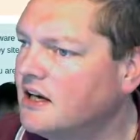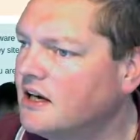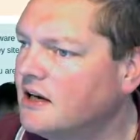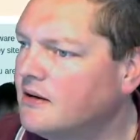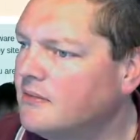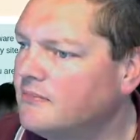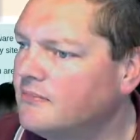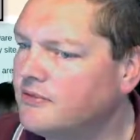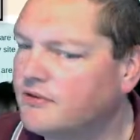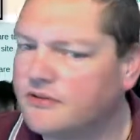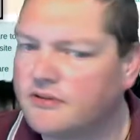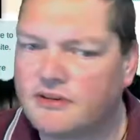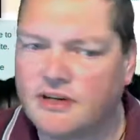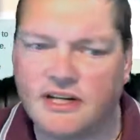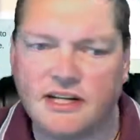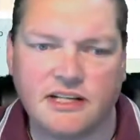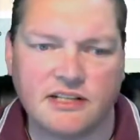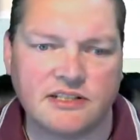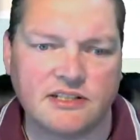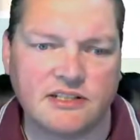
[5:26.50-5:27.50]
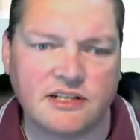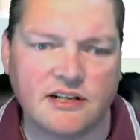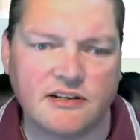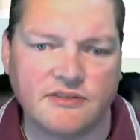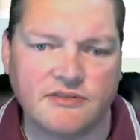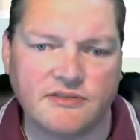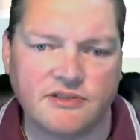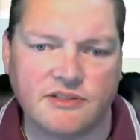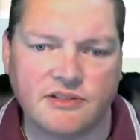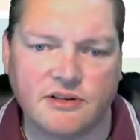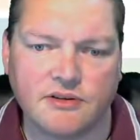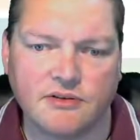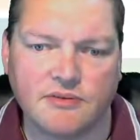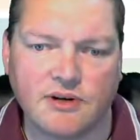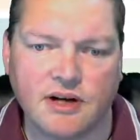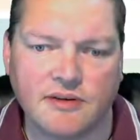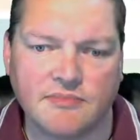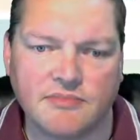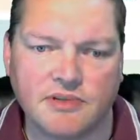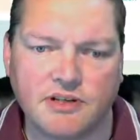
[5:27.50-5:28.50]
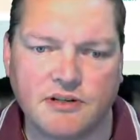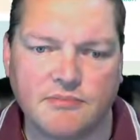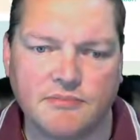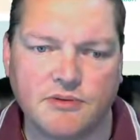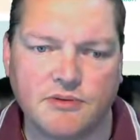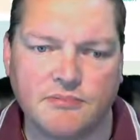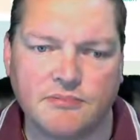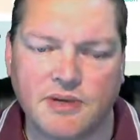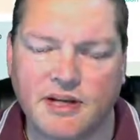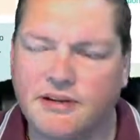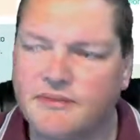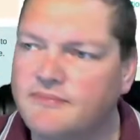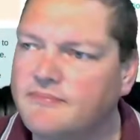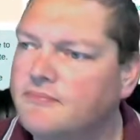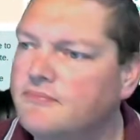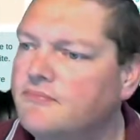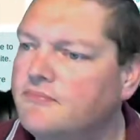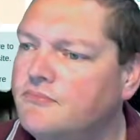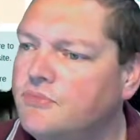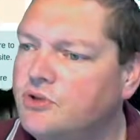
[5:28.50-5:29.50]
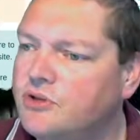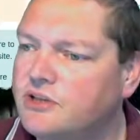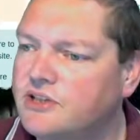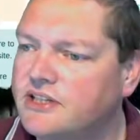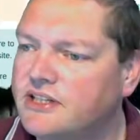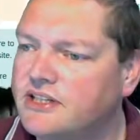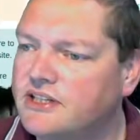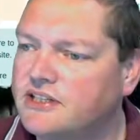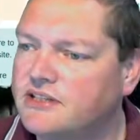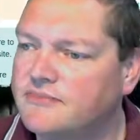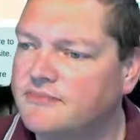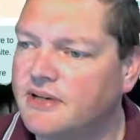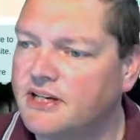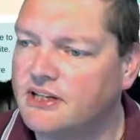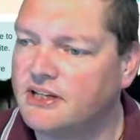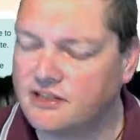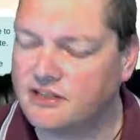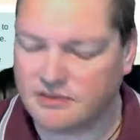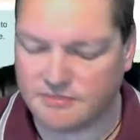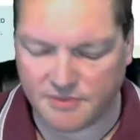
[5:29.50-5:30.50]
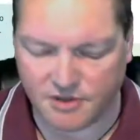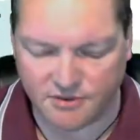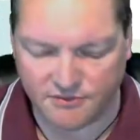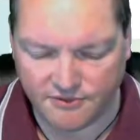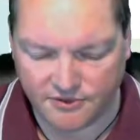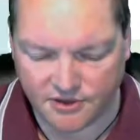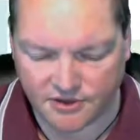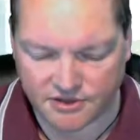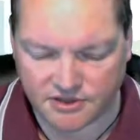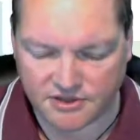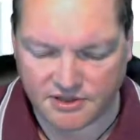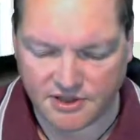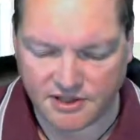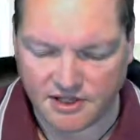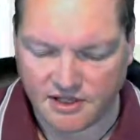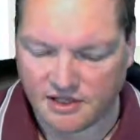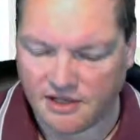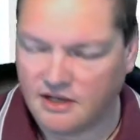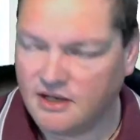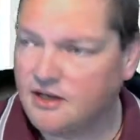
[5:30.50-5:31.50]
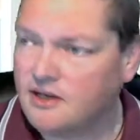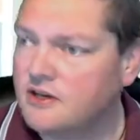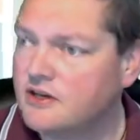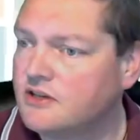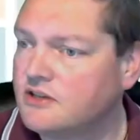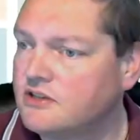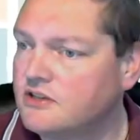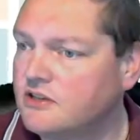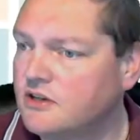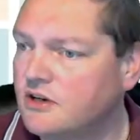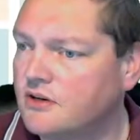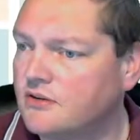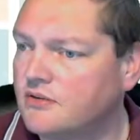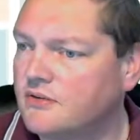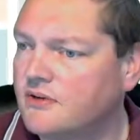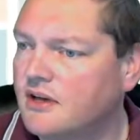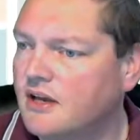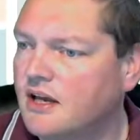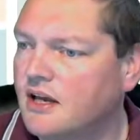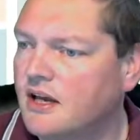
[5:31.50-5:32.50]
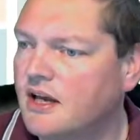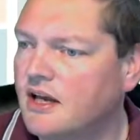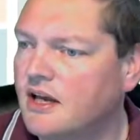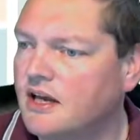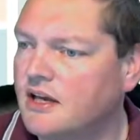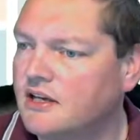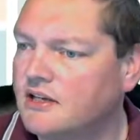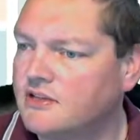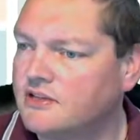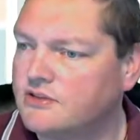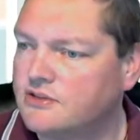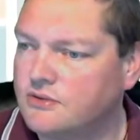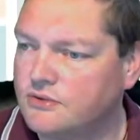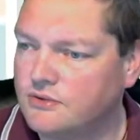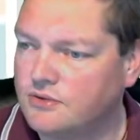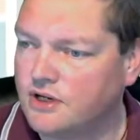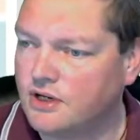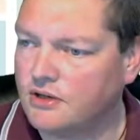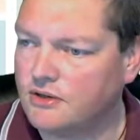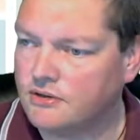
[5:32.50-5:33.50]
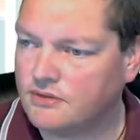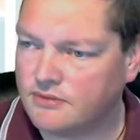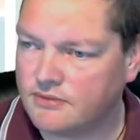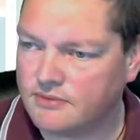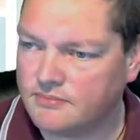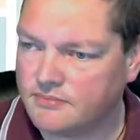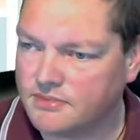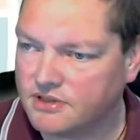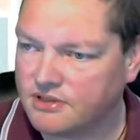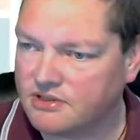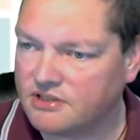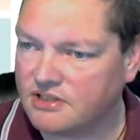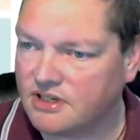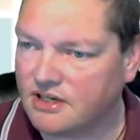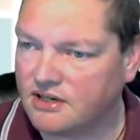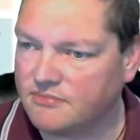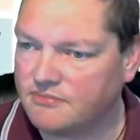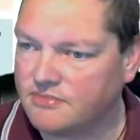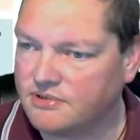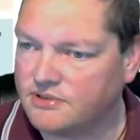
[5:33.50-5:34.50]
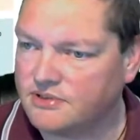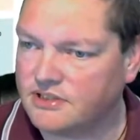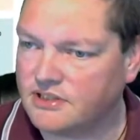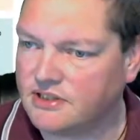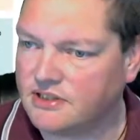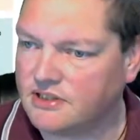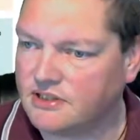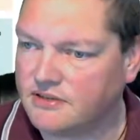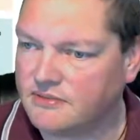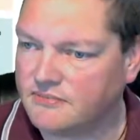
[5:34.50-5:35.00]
break stuff. So I'm going to put my Moodle into maintenance mode first. So sudo, because I'm using a